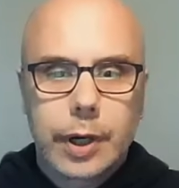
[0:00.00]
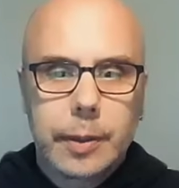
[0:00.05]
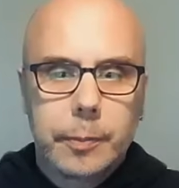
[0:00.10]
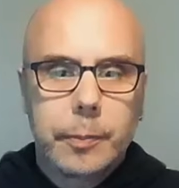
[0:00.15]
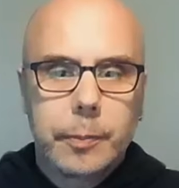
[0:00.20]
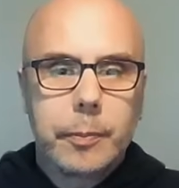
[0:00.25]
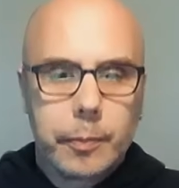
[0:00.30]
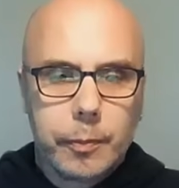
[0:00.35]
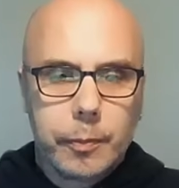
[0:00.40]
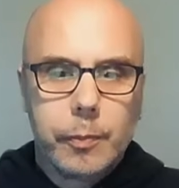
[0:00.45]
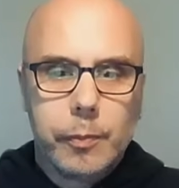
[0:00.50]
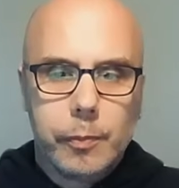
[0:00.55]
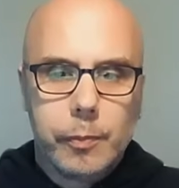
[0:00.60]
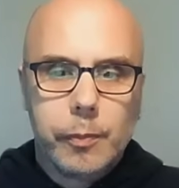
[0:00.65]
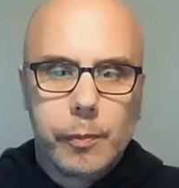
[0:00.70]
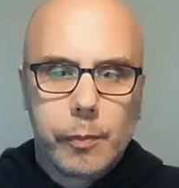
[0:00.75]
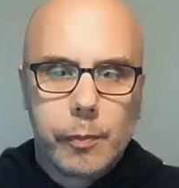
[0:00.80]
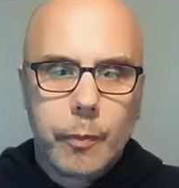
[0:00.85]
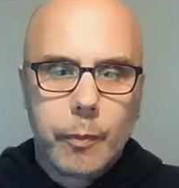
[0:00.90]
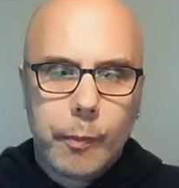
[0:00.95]
Because as I
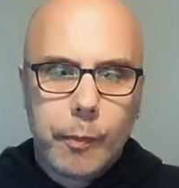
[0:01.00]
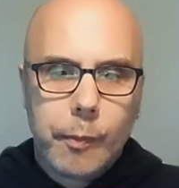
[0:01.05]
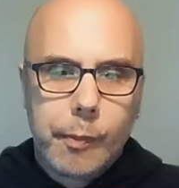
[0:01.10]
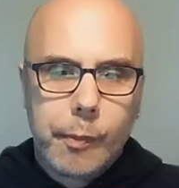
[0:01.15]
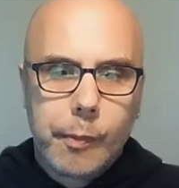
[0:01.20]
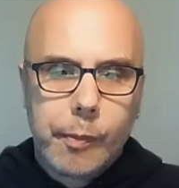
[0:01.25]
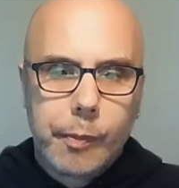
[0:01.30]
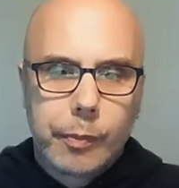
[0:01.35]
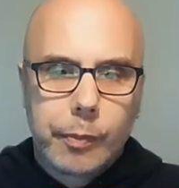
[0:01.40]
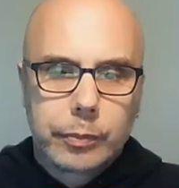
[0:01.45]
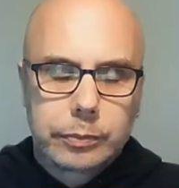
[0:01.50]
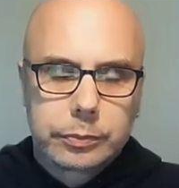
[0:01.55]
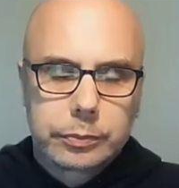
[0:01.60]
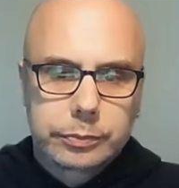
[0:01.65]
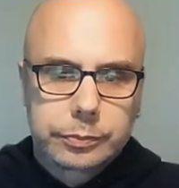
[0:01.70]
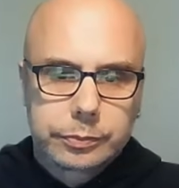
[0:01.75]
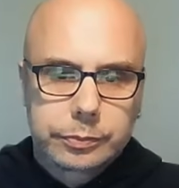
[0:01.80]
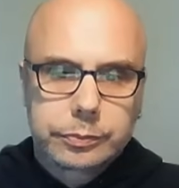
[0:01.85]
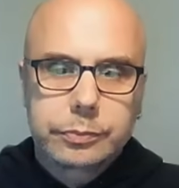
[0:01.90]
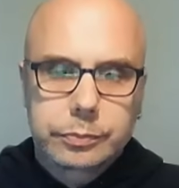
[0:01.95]
index the rest of
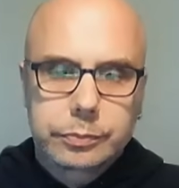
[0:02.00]
it, this